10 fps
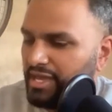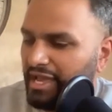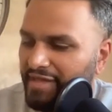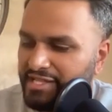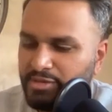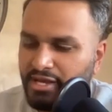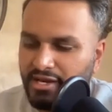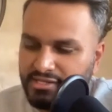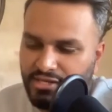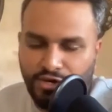And that's
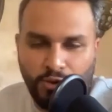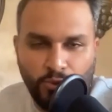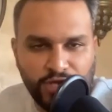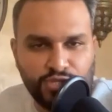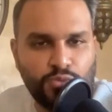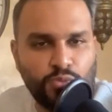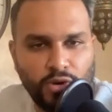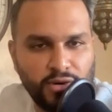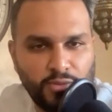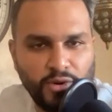because, you know, we just
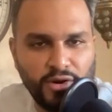were